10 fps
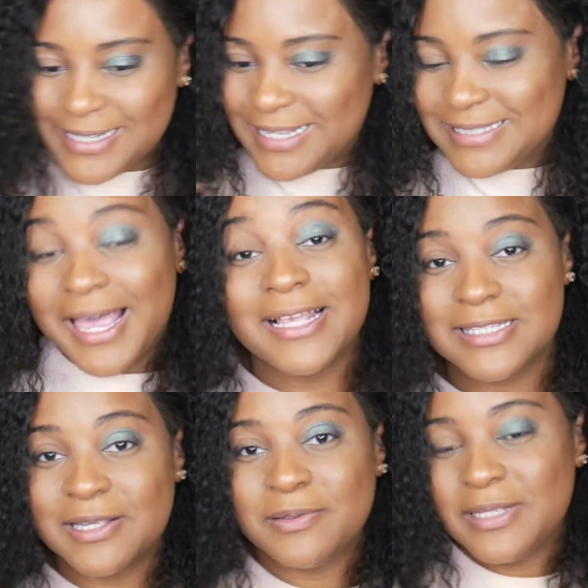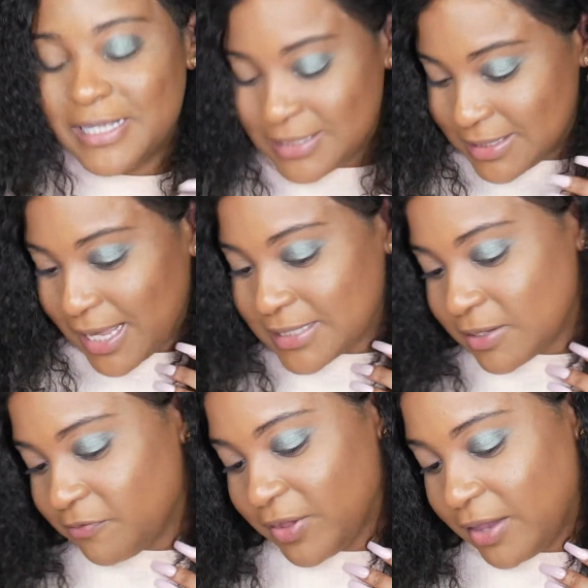it's got
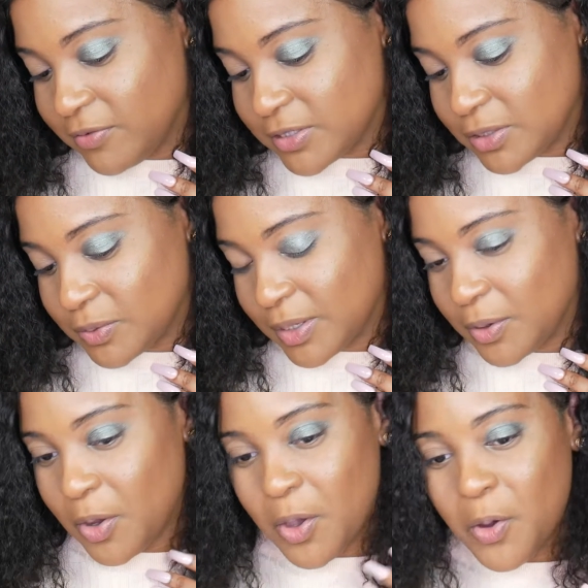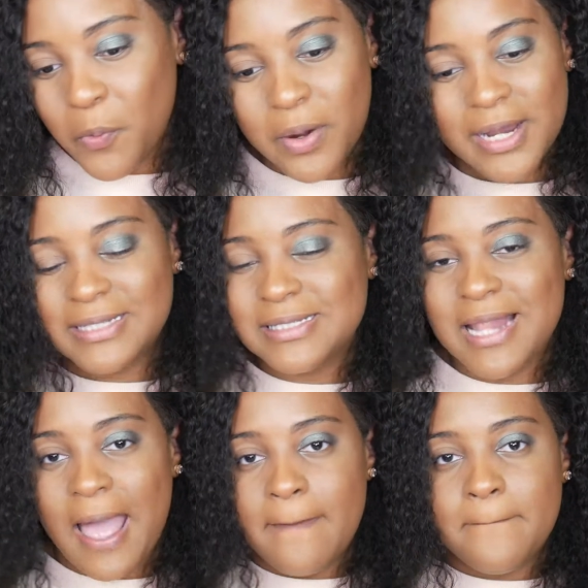some flavor to it, where it's
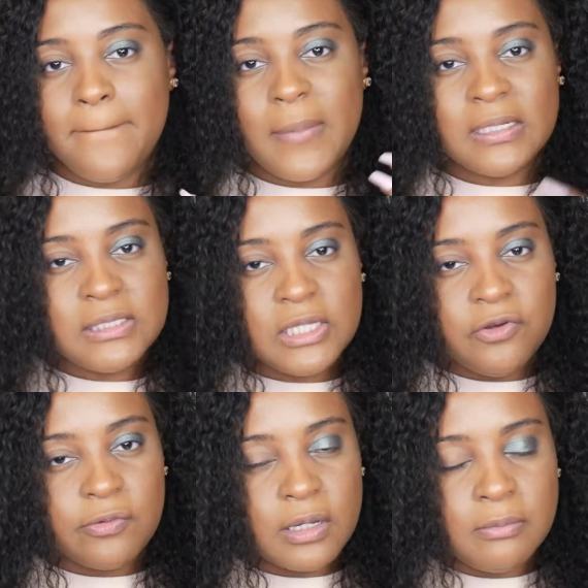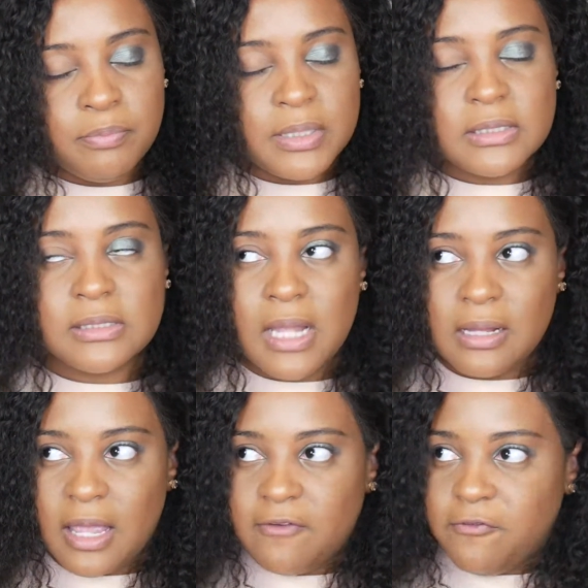not minty green, but it's
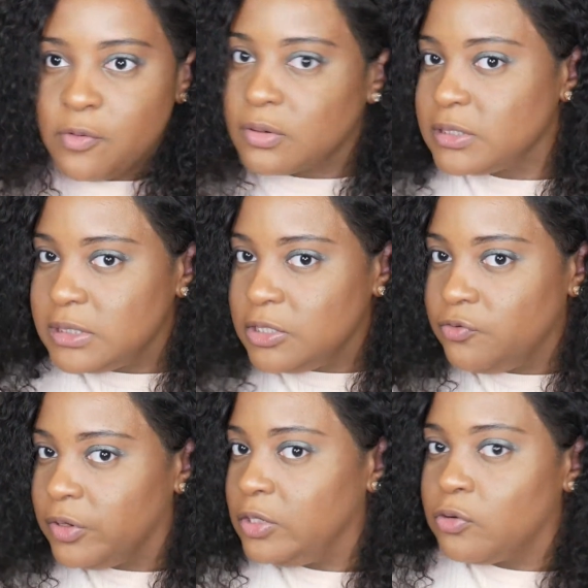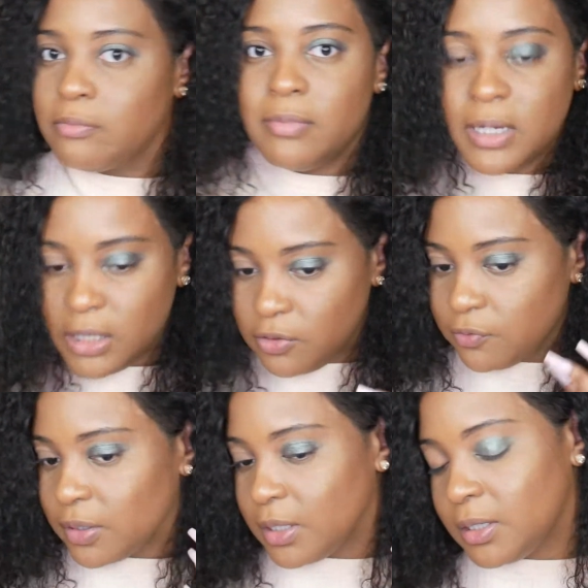not like foresty green or money
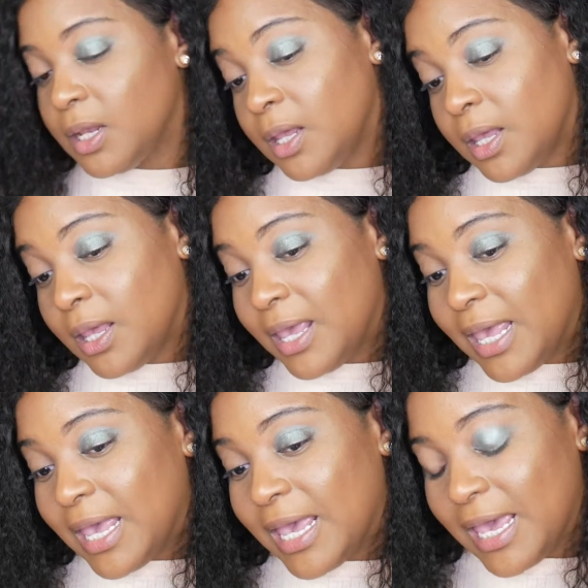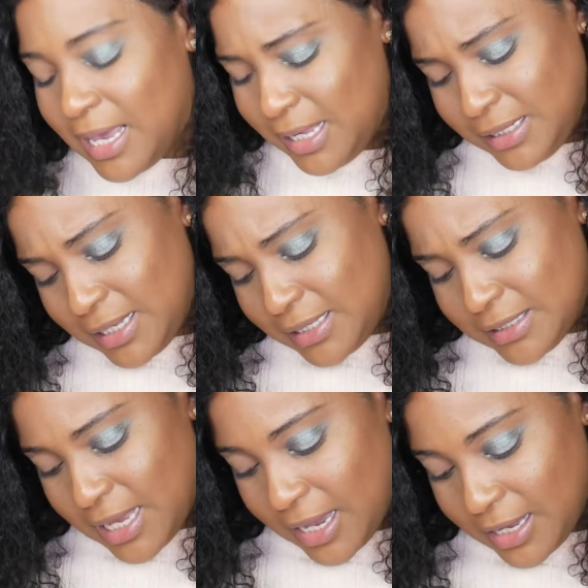green. It's